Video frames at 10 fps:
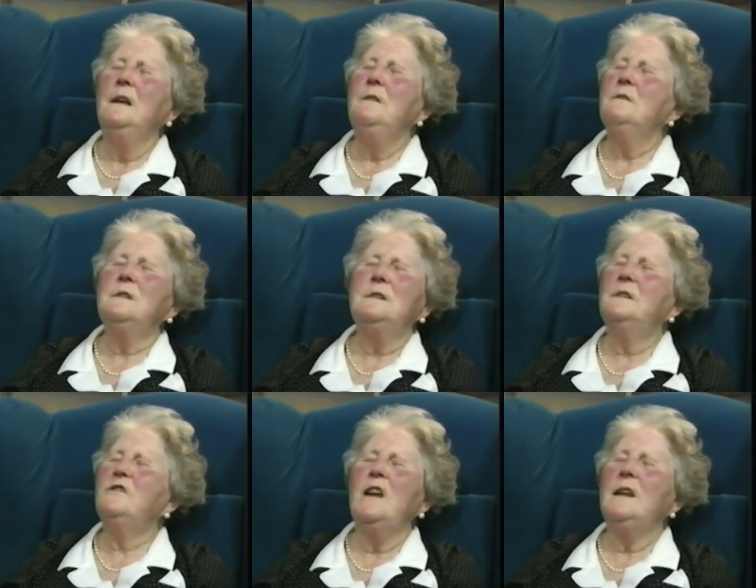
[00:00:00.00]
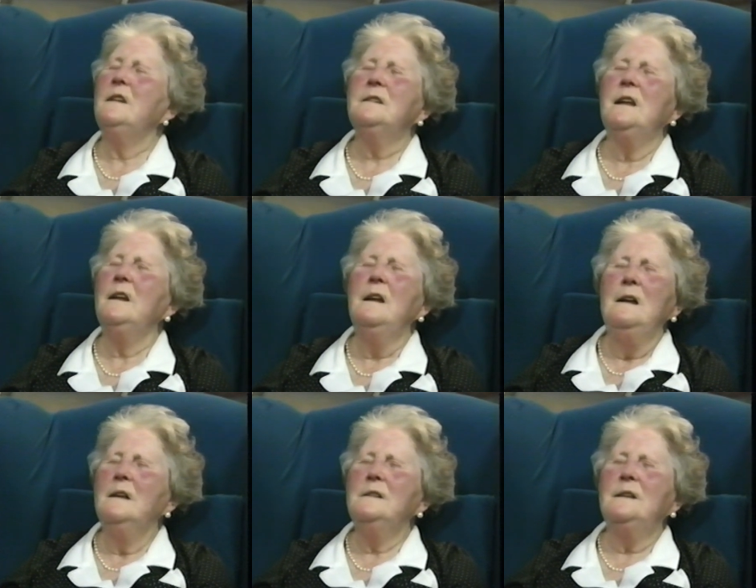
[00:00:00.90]
used to shake his head
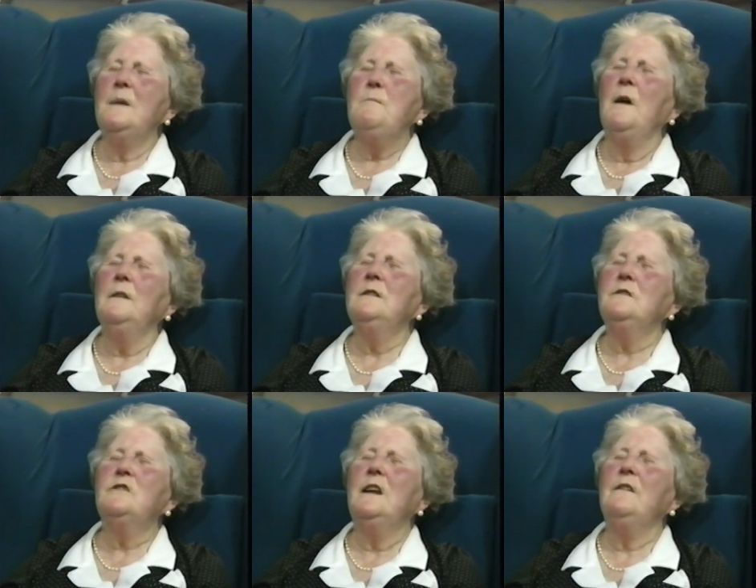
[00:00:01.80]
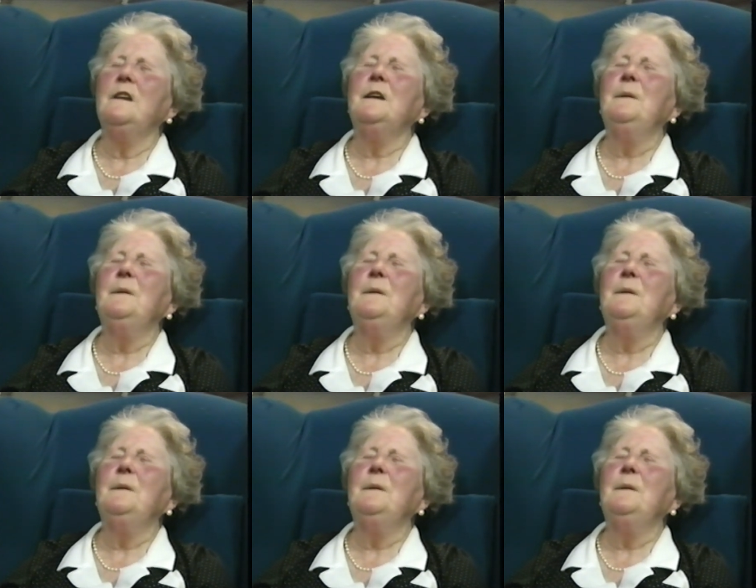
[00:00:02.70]
and say Pondicherry.